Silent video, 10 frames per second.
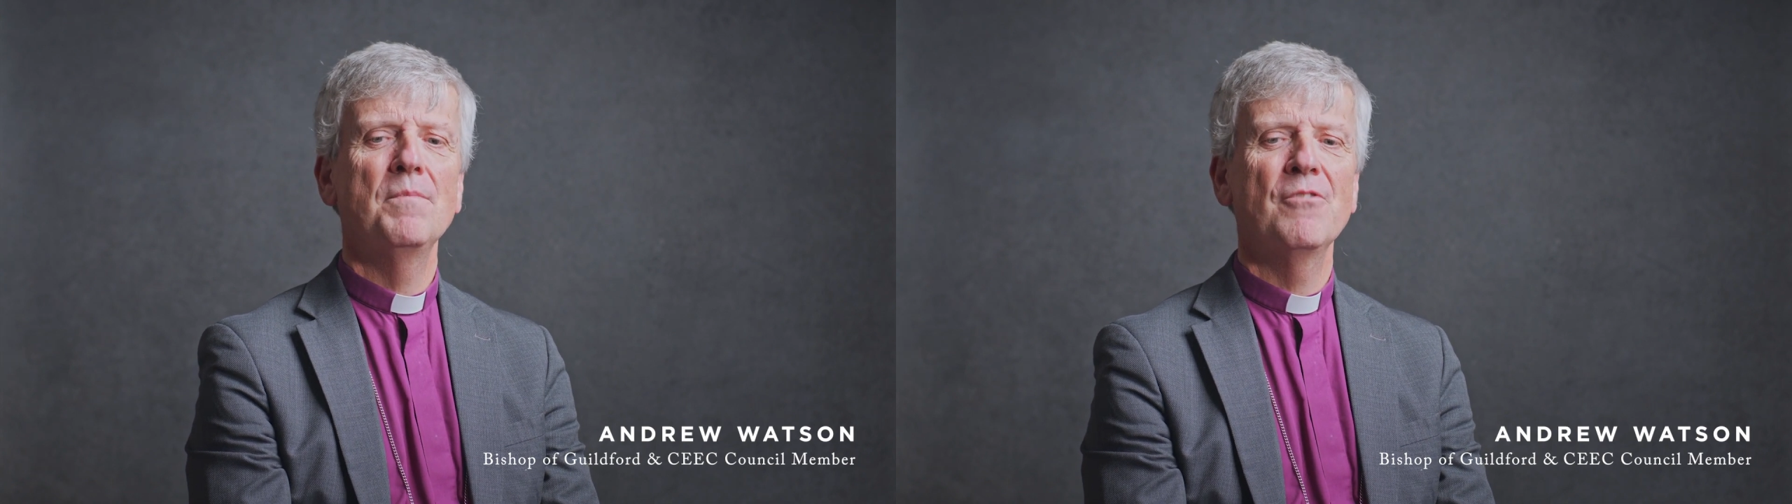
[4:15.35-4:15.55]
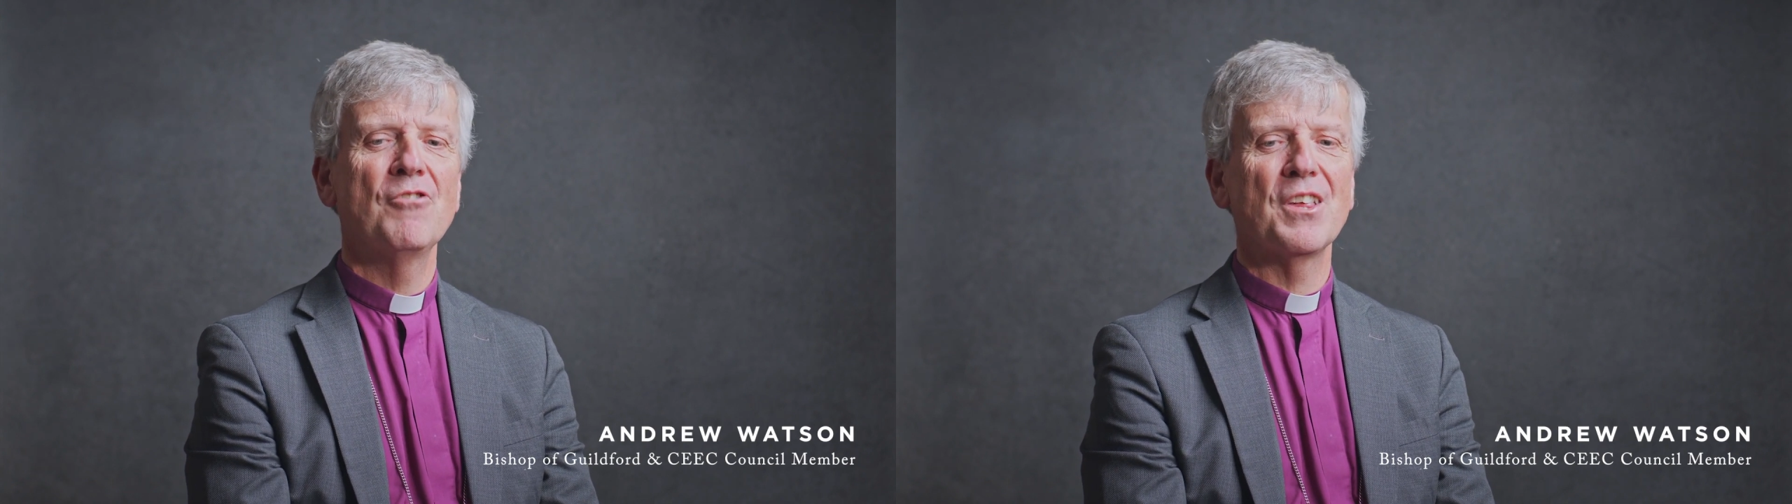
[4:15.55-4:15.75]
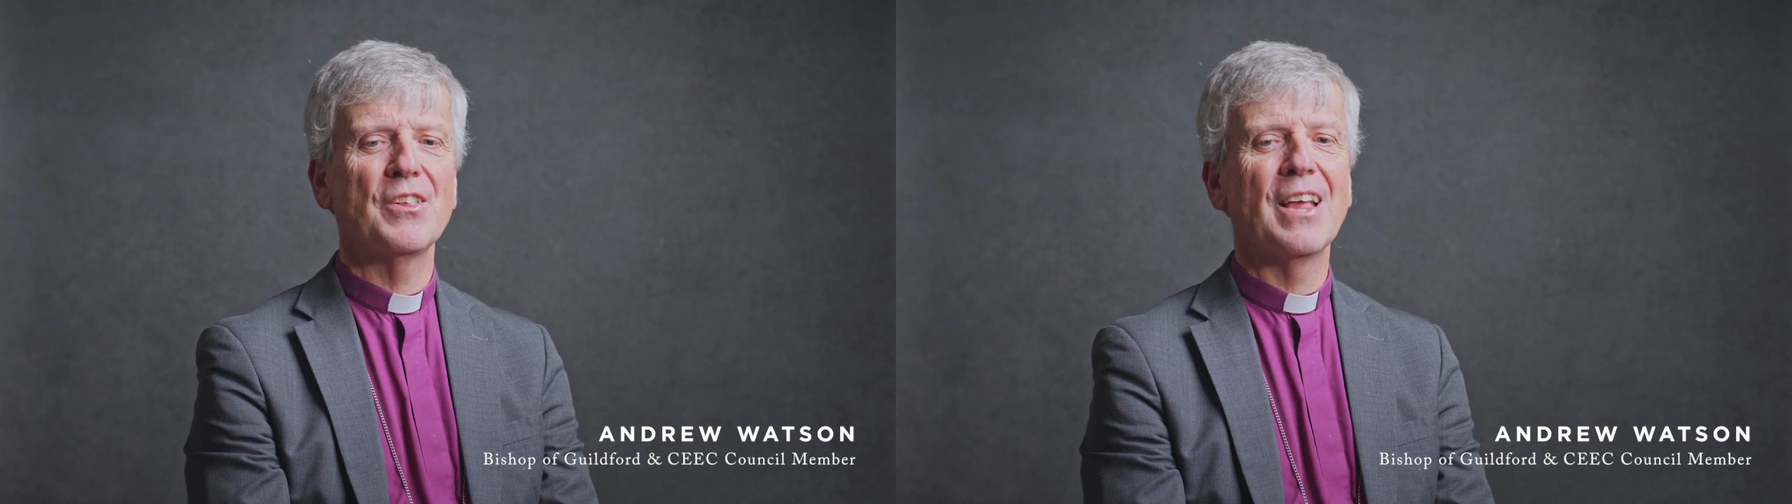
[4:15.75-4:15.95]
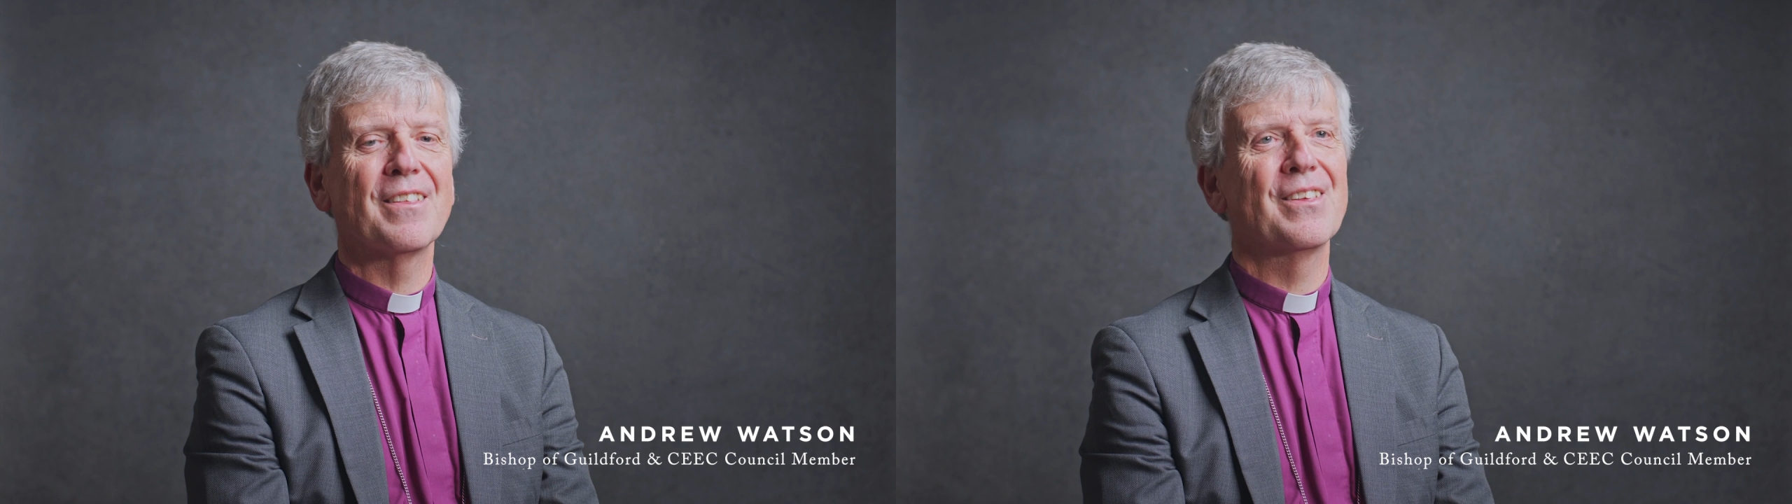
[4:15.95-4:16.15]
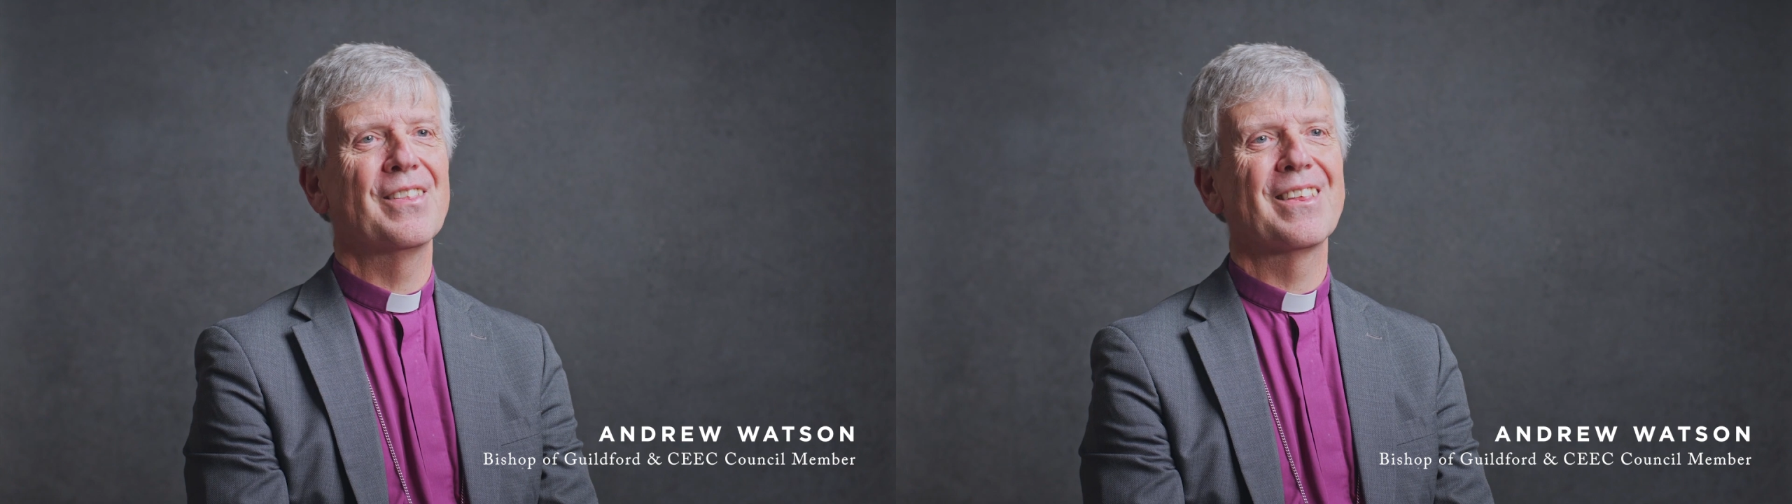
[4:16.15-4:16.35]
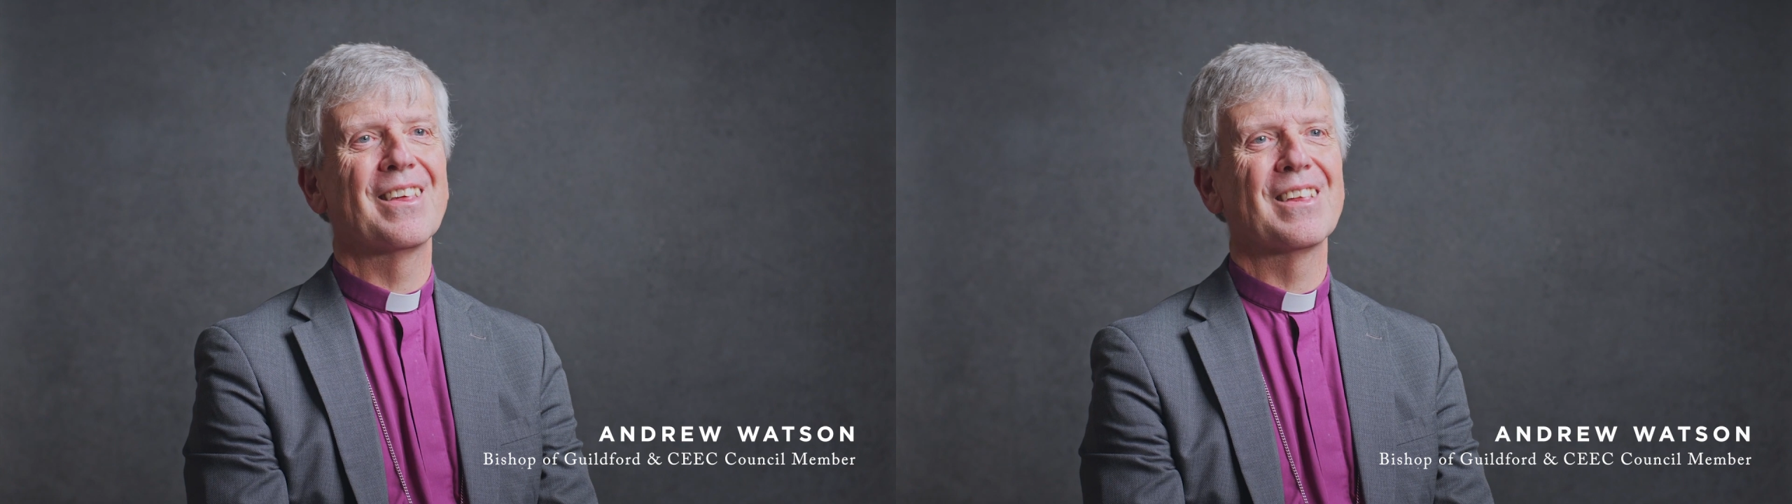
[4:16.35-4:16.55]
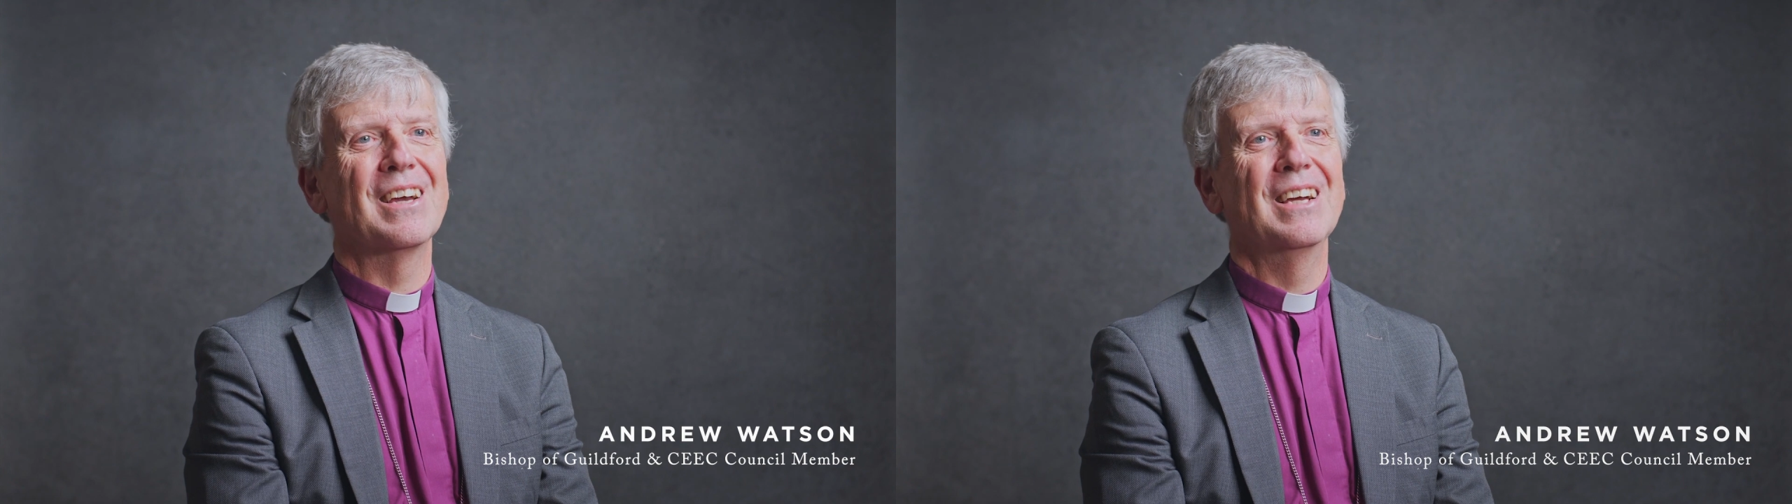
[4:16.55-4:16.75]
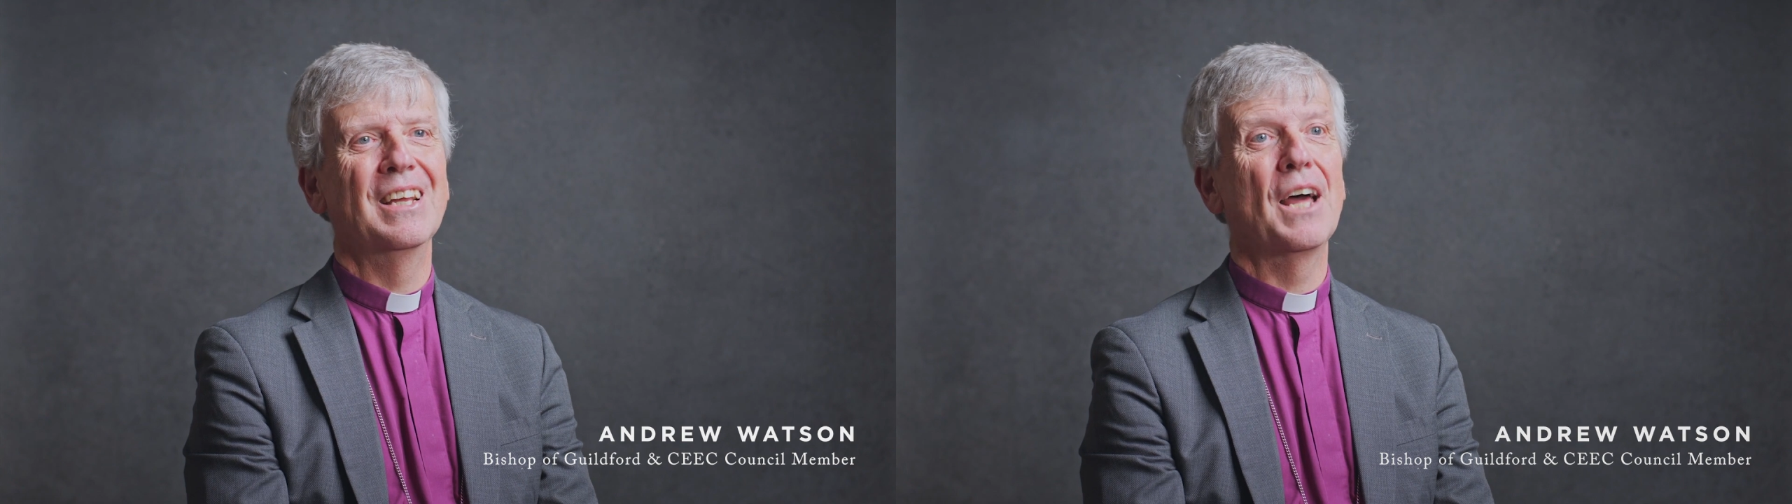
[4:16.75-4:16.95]
there is a sense that this is
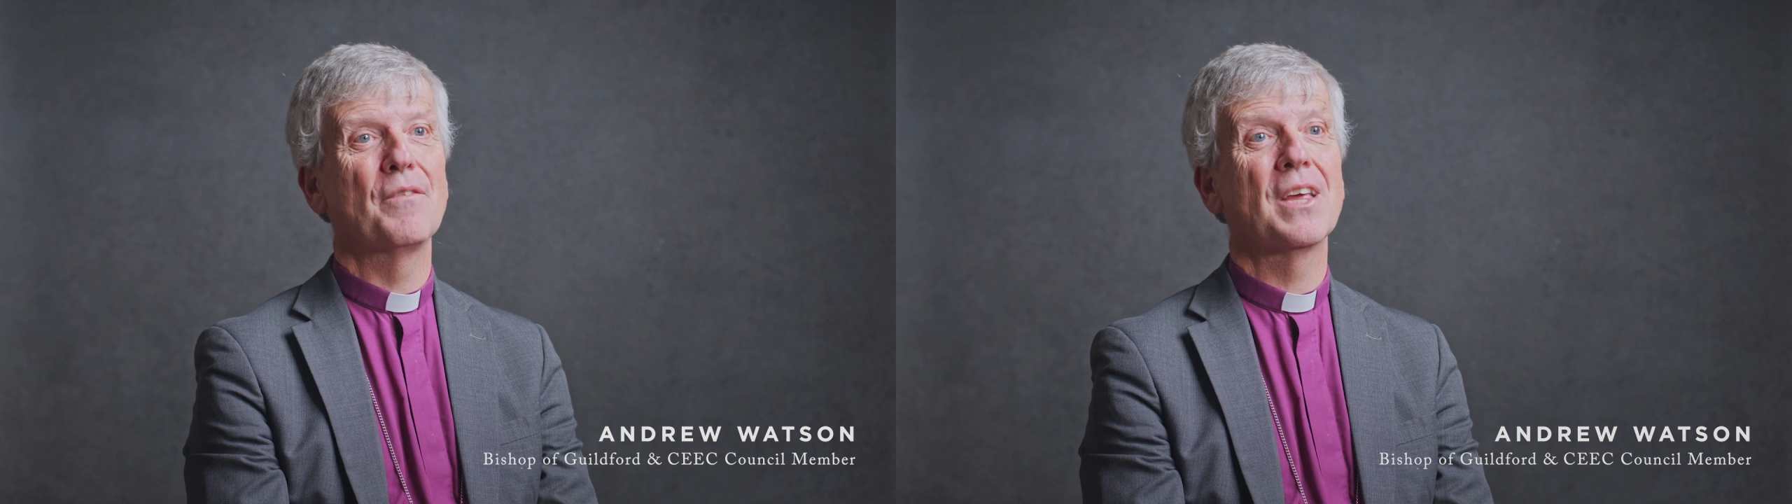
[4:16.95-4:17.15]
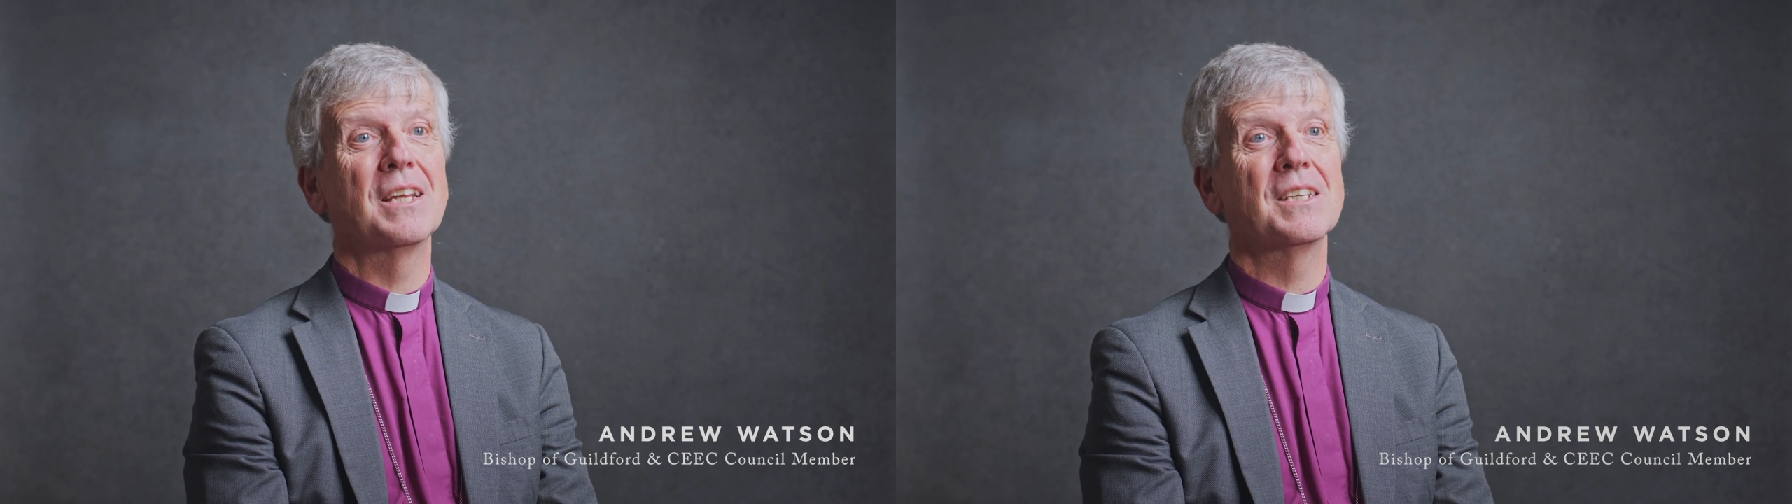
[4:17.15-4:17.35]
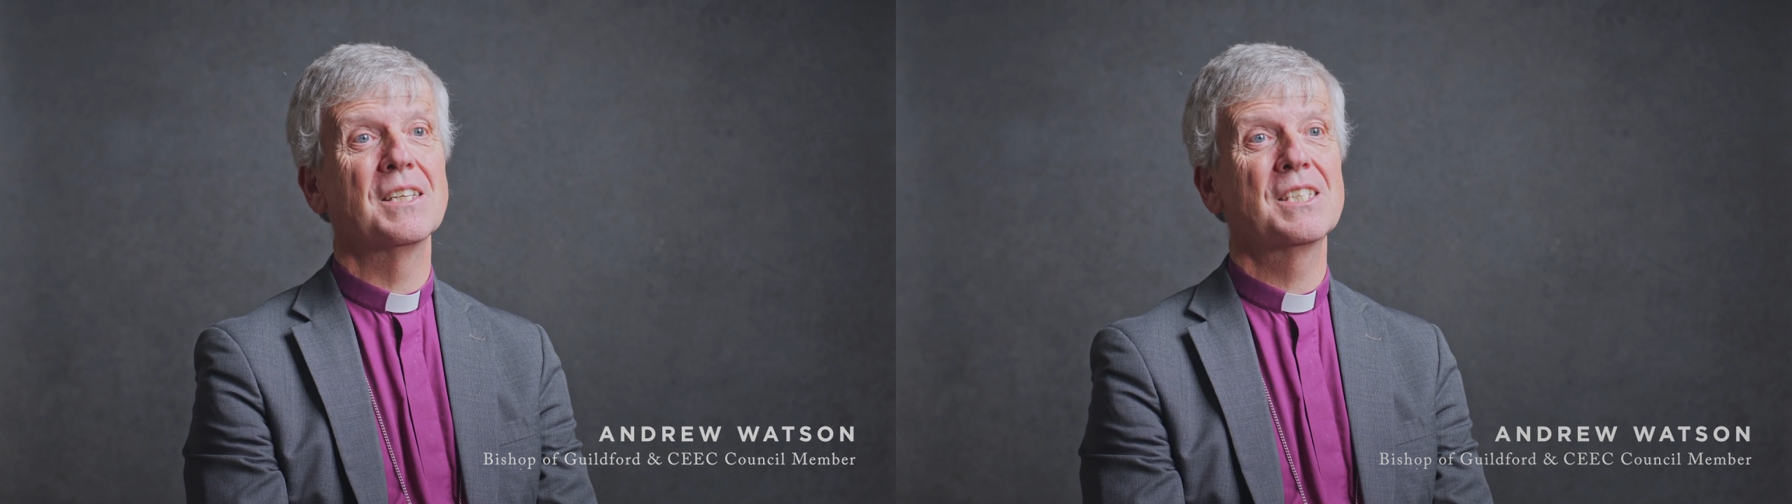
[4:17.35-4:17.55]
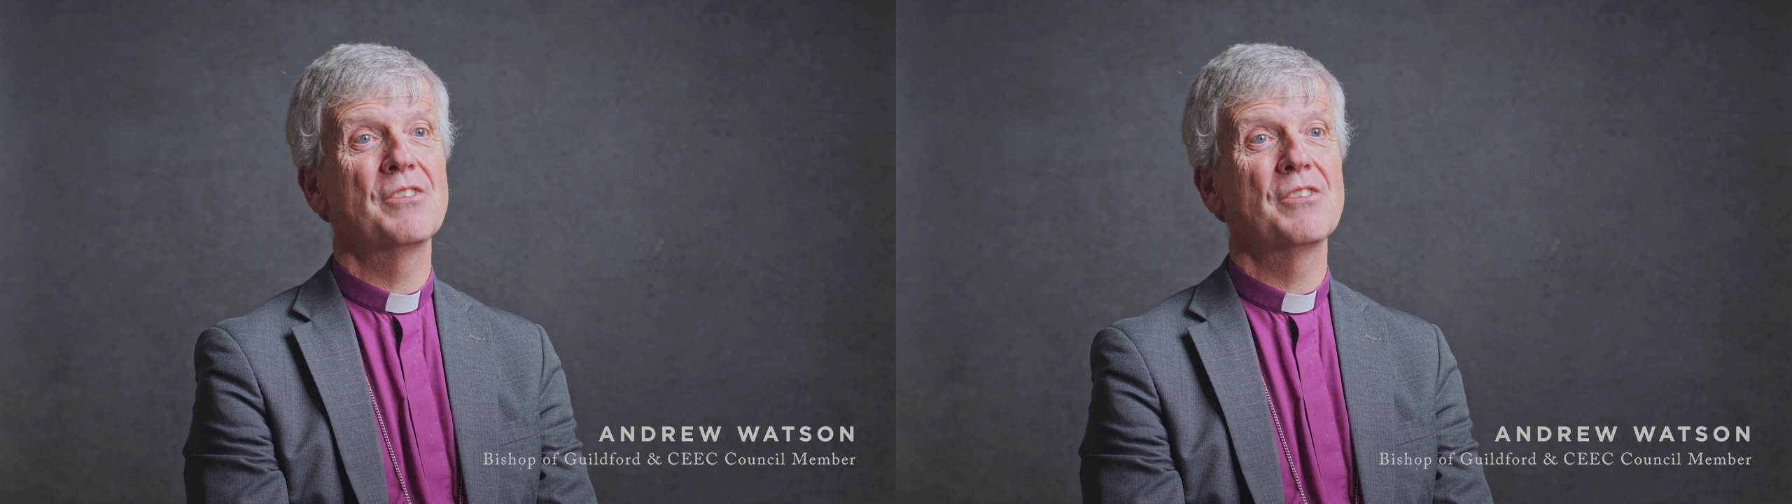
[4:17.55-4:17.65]
a life sentence.